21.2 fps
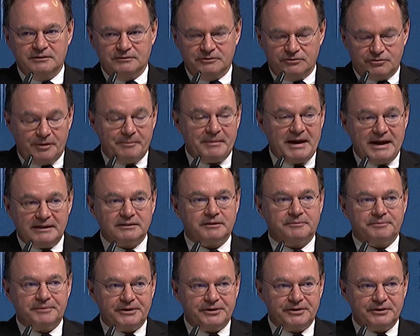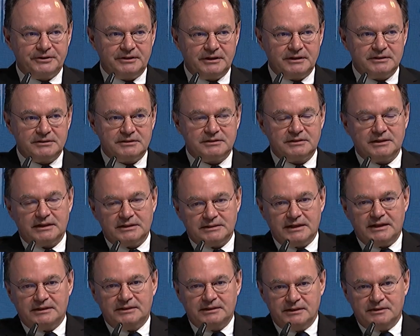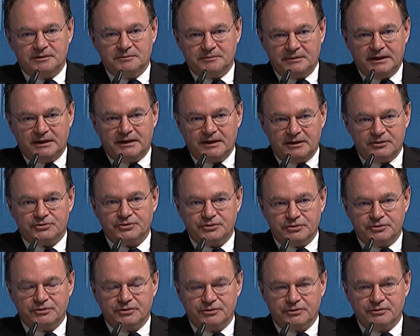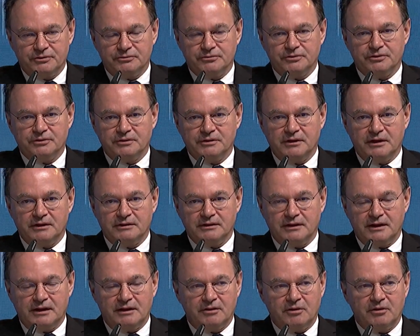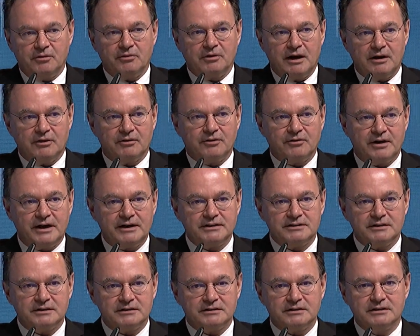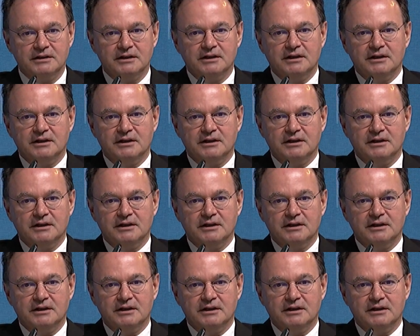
dramatic period, as, as I did in my country during, the, during our, our, crisis,